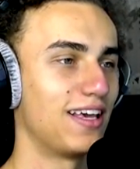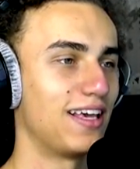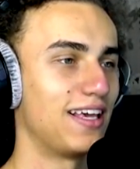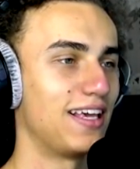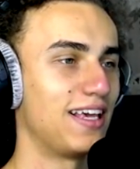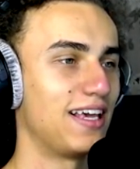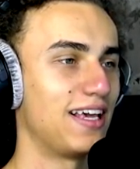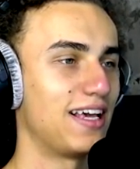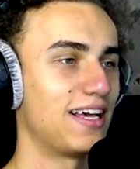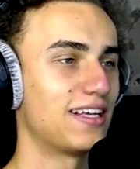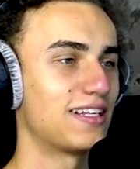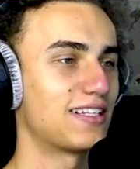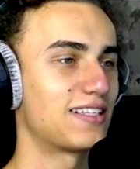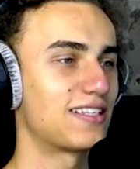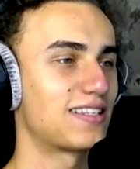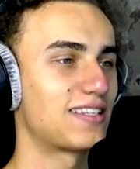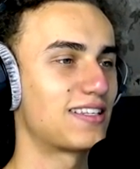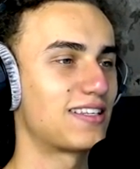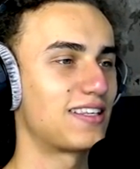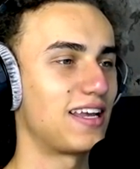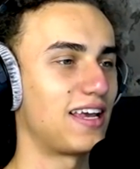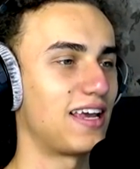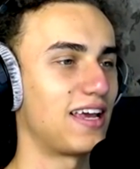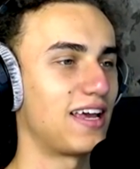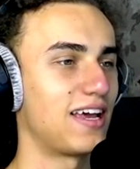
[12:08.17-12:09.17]
He is alive.
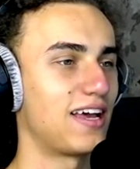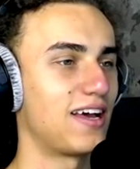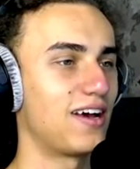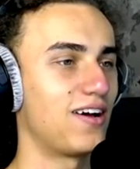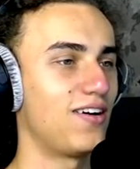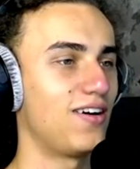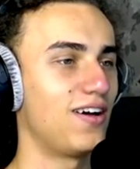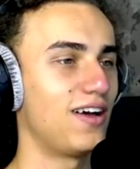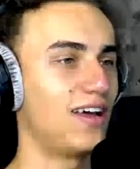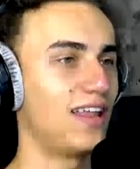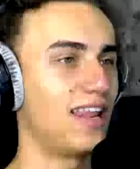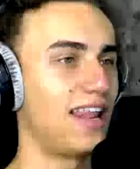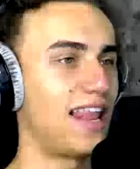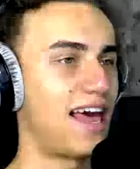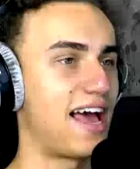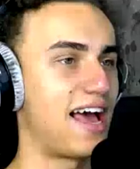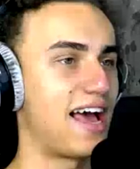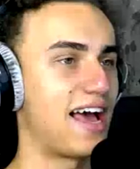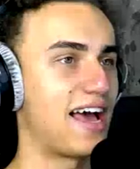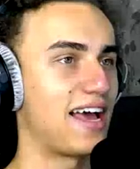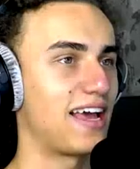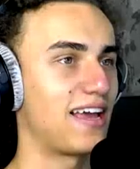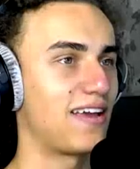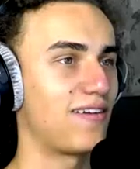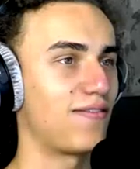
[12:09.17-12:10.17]
still
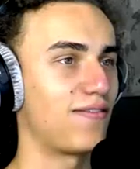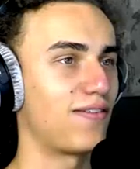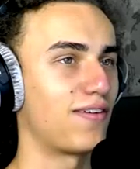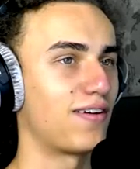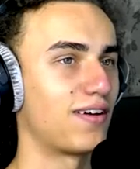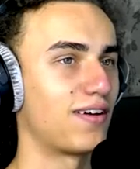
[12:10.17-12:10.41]
alive.